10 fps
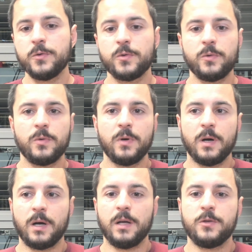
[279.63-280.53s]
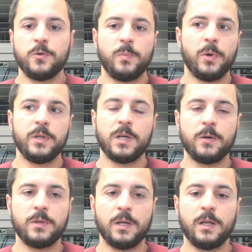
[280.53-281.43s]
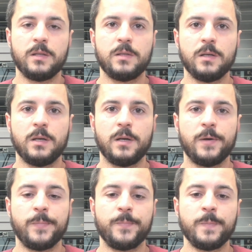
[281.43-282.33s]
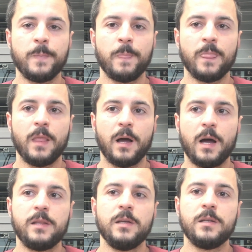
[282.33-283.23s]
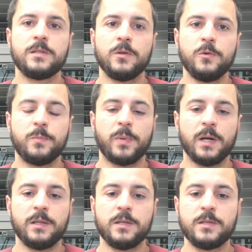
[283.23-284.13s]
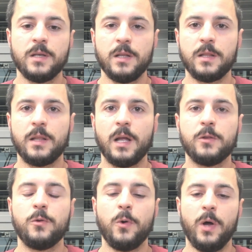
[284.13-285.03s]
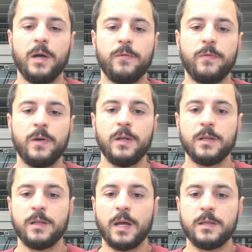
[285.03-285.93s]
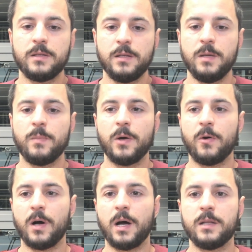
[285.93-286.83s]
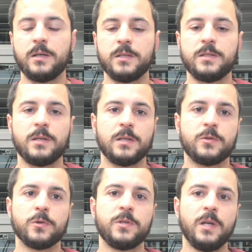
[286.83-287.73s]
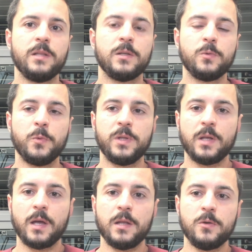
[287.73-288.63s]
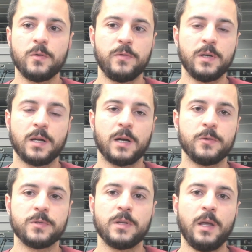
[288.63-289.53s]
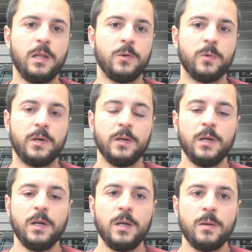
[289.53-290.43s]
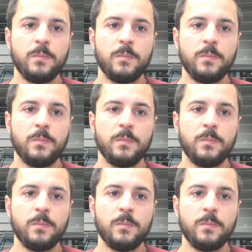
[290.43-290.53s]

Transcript: Also, I should point out that I think it's a good practice not to have that email address associated with any of the accounts anywhere,